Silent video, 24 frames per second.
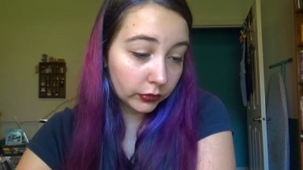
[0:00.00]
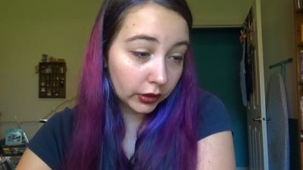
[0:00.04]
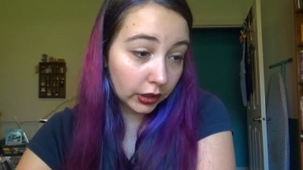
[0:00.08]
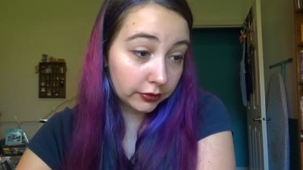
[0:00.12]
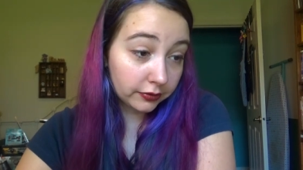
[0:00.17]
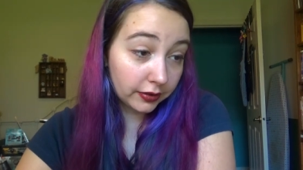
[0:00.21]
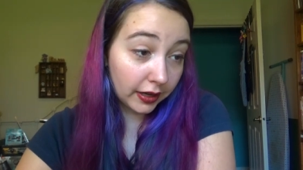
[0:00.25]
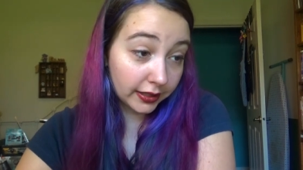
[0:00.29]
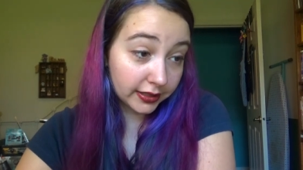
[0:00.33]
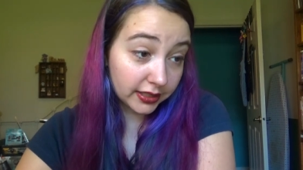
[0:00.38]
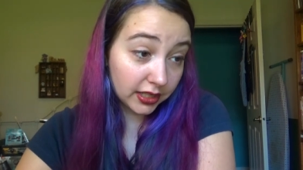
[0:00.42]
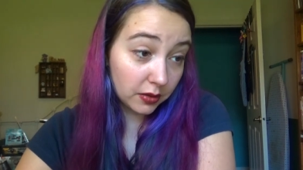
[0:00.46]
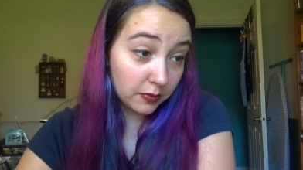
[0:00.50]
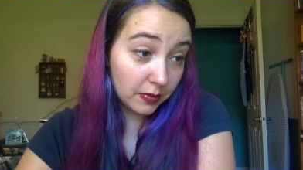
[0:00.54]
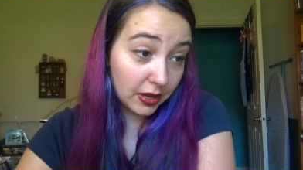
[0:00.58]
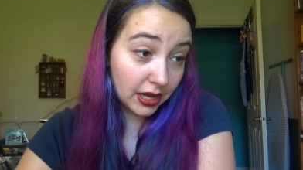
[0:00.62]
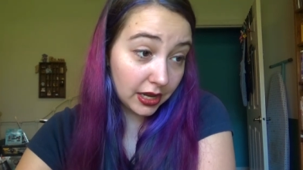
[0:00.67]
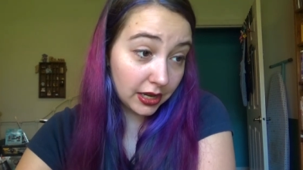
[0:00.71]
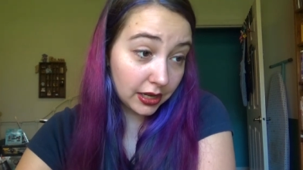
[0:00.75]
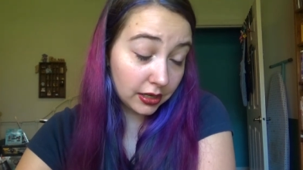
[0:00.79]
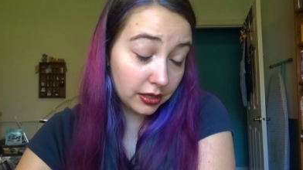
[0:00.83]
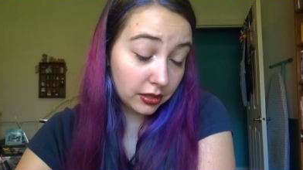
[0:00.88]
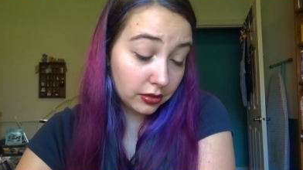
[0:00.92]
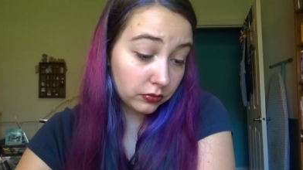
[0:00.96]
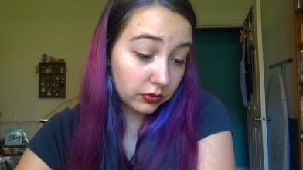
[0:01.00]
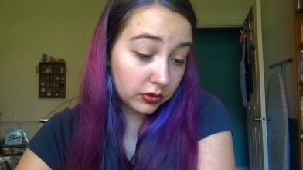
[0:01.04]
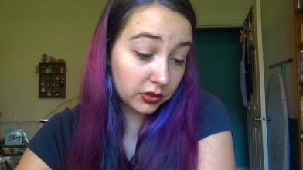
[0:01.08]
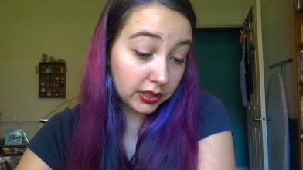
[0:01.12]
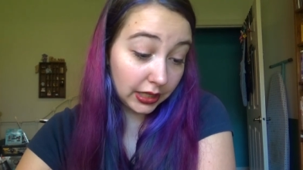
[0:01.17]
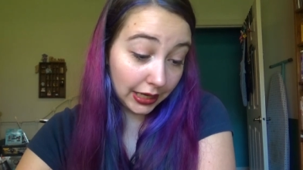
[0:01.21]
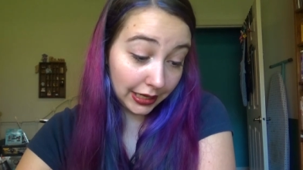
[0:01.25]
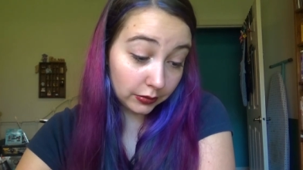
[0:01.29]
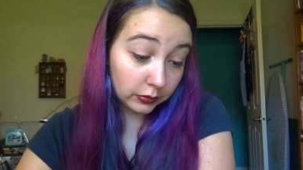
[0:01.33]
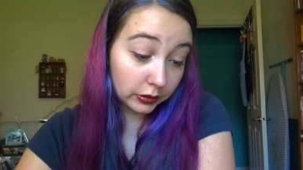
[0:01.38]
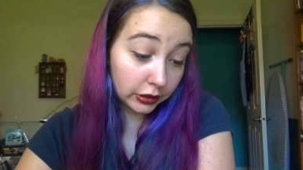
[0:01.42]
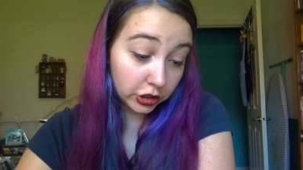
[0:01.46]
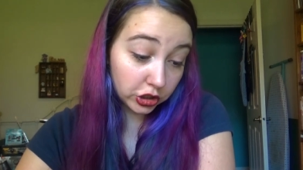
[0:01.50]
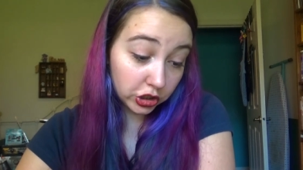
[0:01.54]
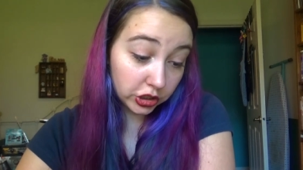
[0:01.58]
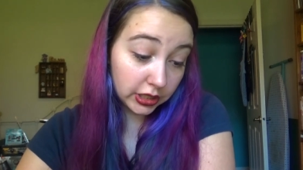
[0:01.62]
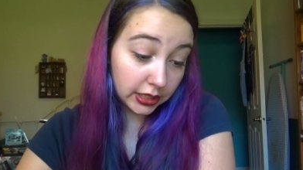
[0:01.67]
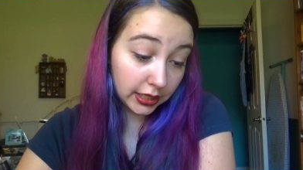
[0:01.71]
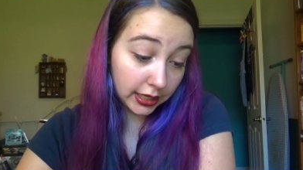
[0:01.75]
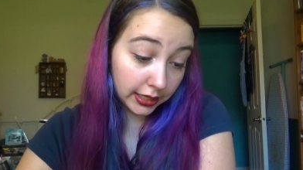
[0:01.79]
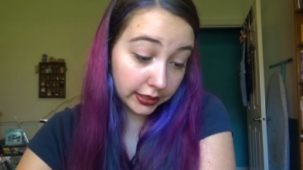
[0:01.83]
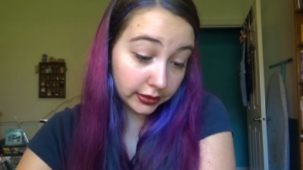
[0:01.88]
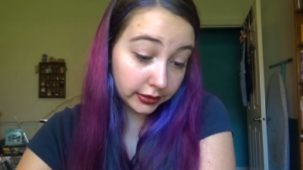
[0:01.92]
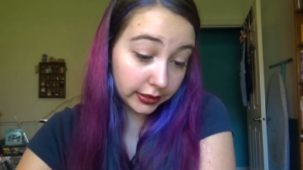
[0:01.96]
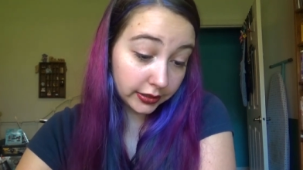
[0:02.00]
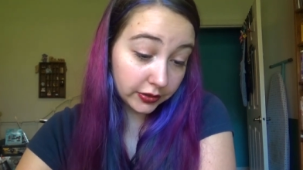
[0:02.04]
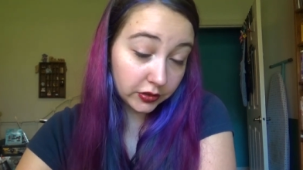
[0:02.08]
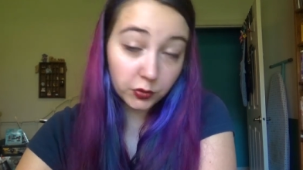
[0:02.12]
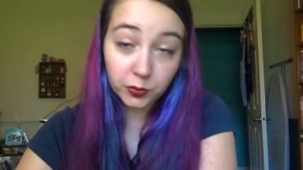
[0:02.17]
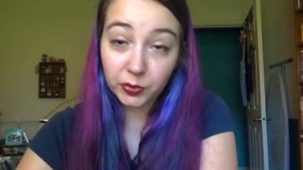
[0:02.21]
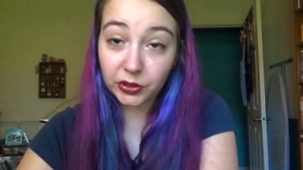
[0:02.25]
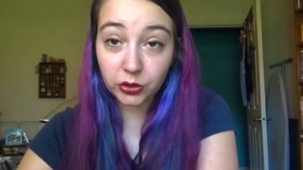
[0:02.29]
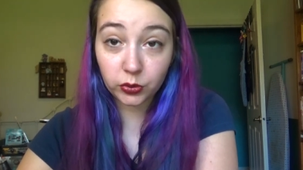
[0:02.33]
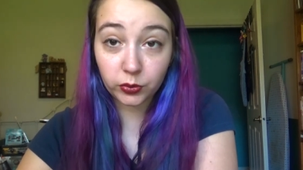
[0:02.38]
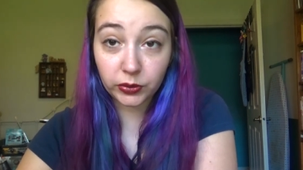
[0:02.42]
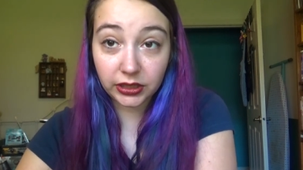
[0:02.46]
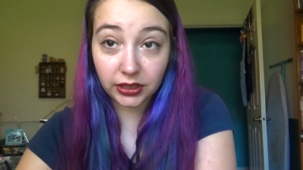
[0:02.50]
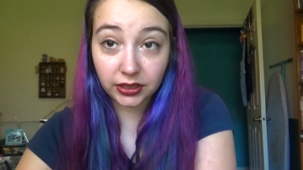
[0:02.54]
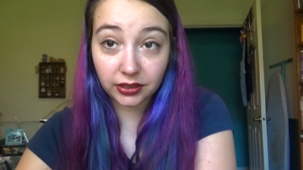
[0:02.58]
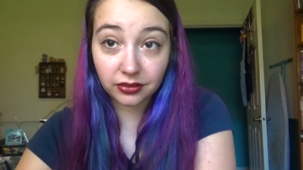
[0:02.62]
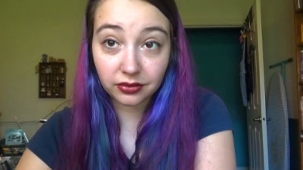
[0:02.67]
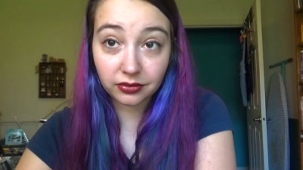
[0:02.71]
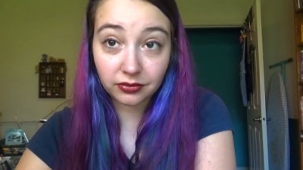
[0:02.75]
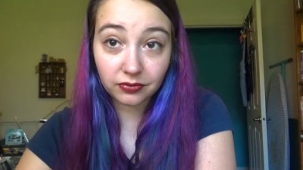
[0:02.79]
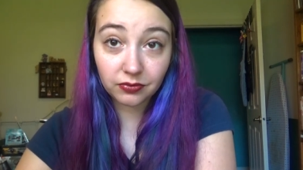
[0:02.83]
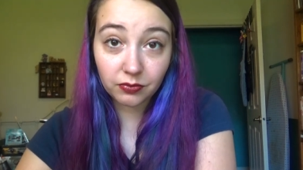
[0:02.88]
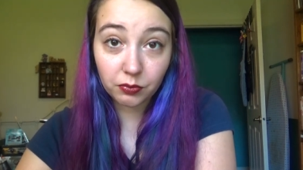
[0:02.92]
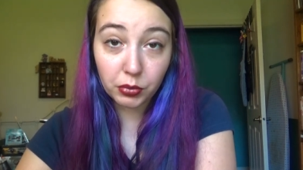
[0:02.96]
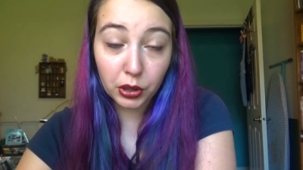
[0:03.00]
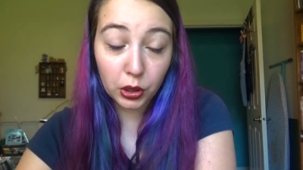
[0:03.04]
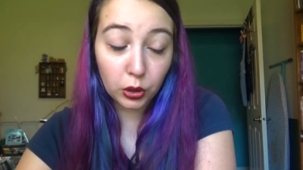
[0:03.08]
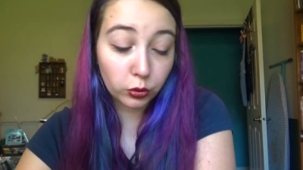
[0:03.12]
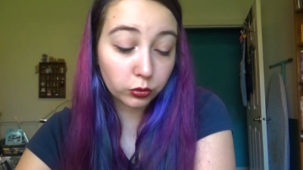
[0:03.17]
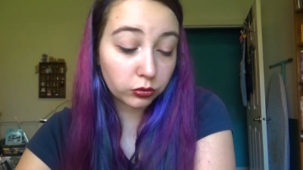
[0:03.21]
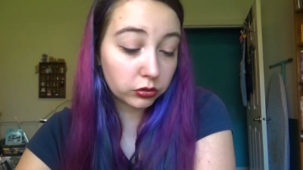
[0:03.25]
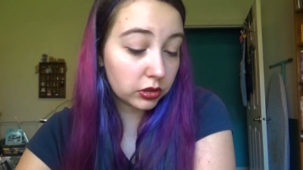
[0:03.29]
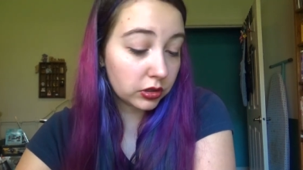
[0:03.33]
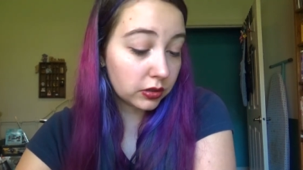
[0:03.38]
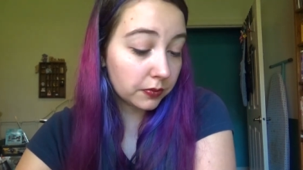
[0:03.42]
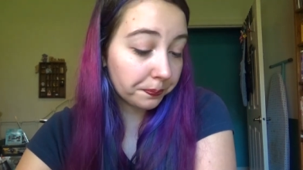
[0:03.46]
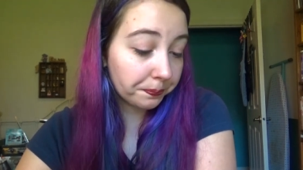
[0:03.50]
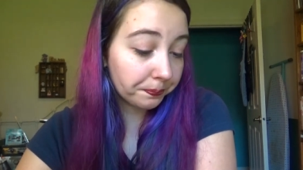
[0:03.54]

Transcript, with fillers: In fact, I may sandwich the eyelets between bones.